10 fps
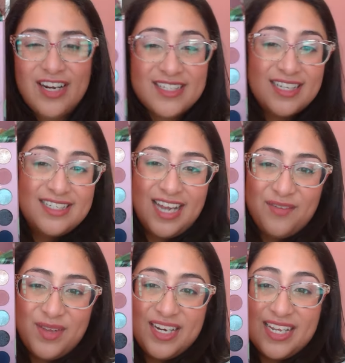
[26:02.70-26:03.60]
honestly
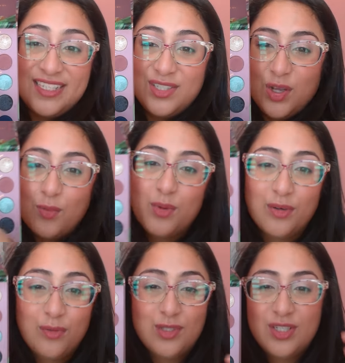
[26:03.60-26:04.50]
Diamond is so
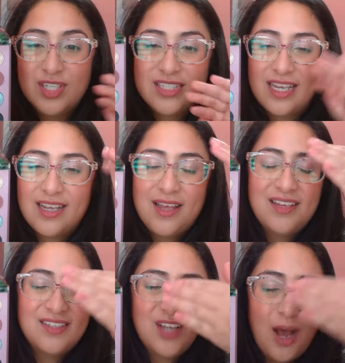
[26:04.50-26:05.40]
beautiful to just like
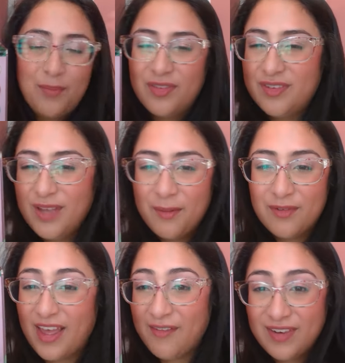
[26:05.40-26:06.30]
top on top
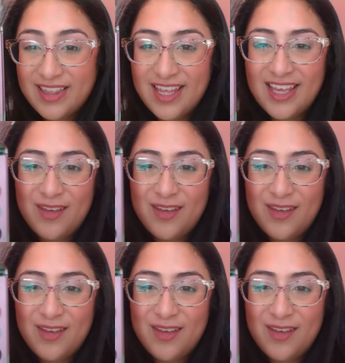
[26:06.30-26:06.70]
of everything.